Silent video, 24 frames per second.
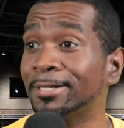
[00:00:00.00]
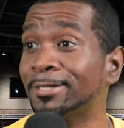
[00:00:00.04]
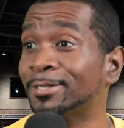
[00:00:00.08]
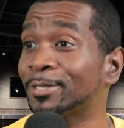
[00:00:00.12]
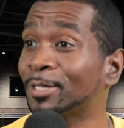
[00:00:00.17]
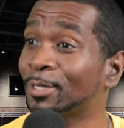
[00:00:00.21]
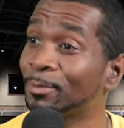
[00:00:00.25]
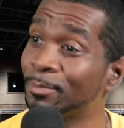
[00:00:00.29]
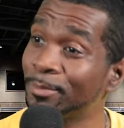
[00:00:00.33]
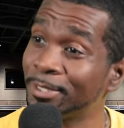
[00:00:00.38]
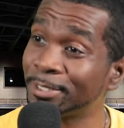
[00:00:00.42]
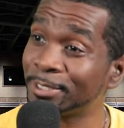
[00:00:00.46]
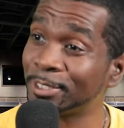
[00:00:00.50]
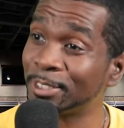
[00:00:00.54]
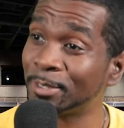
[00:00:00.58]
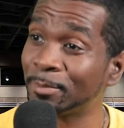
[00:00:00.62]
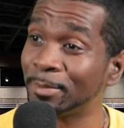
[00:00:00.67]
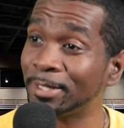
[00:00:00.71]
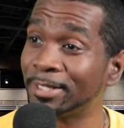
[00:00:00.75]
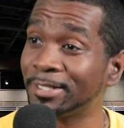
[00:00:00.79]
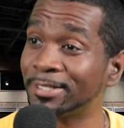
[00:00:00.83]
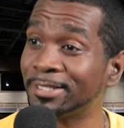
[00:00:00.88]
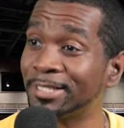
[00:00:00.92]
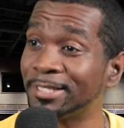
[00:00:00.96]
It is our mission to
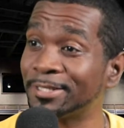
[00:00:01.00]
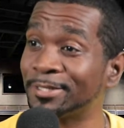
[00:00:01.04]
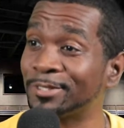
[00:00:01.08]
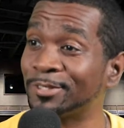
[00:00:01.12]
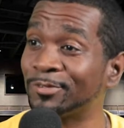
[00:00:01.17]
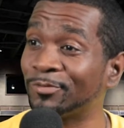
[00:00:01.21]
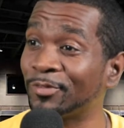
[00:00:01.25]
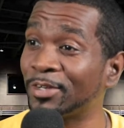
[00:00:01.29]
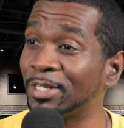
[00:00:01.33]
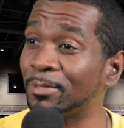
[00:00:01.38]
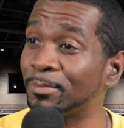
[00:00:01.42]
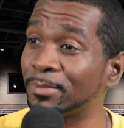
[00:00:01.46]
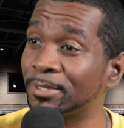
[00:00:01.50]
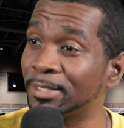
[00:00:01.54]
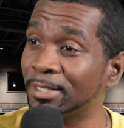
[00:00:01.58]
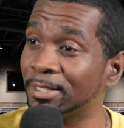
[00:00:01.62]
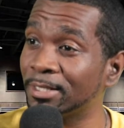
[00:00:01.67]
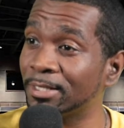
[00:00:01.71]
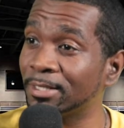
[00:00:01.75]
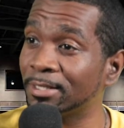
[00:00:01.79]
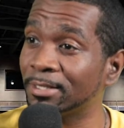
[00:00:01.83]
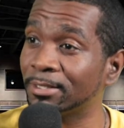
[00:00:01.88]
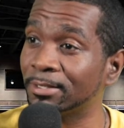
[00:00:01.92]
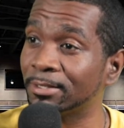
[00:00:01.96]
make Jesus famous
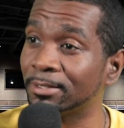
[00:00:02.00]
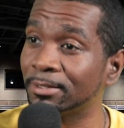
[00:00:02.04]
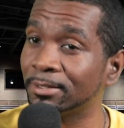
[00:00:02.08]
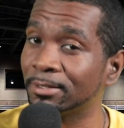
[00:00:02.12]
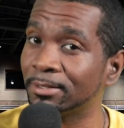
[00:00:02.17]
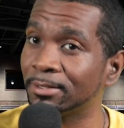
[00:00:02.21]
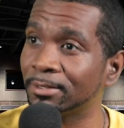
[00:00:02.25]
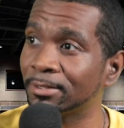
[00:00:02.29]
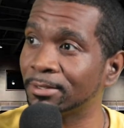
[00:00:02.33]
in